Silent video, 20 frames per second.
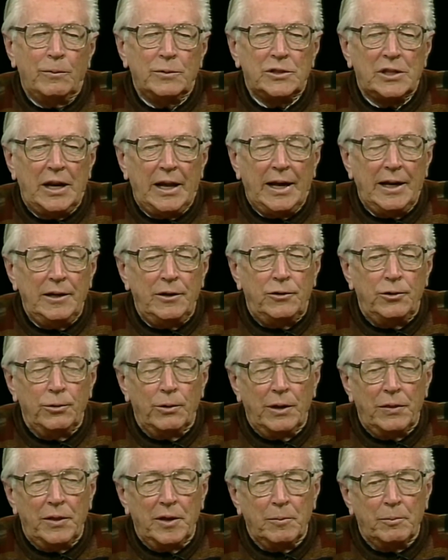was lied
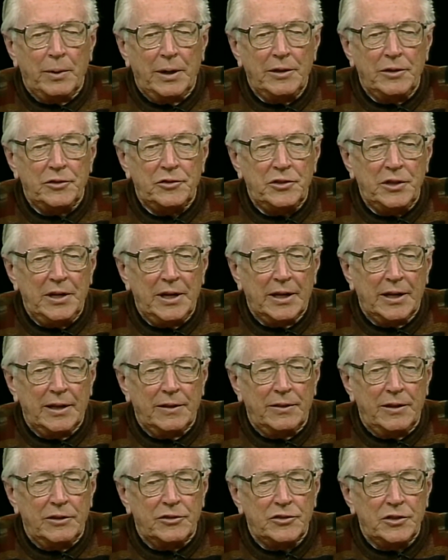to, I think, by the
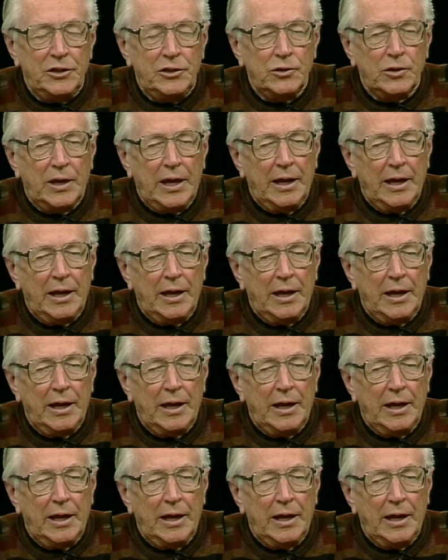syndicate that said